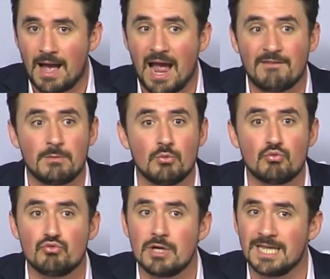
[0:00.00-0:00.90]
I have to be
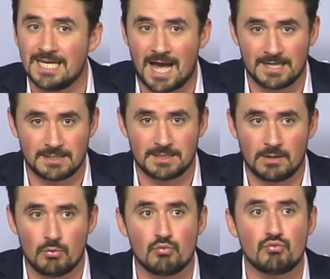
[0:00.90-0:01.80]
really nice,
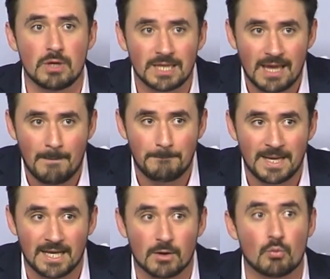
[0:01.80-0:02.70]
really
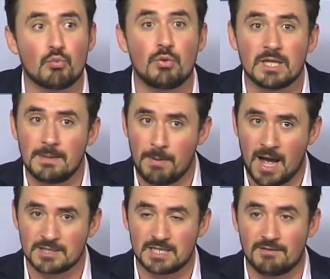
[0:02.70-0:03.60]
upbeat, really
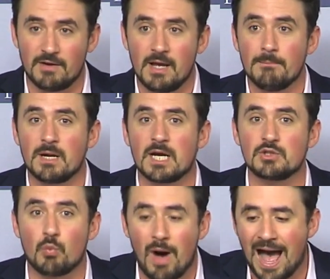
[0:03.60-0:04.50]
positive, because
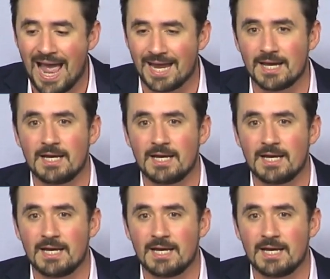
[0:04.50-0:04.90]
why?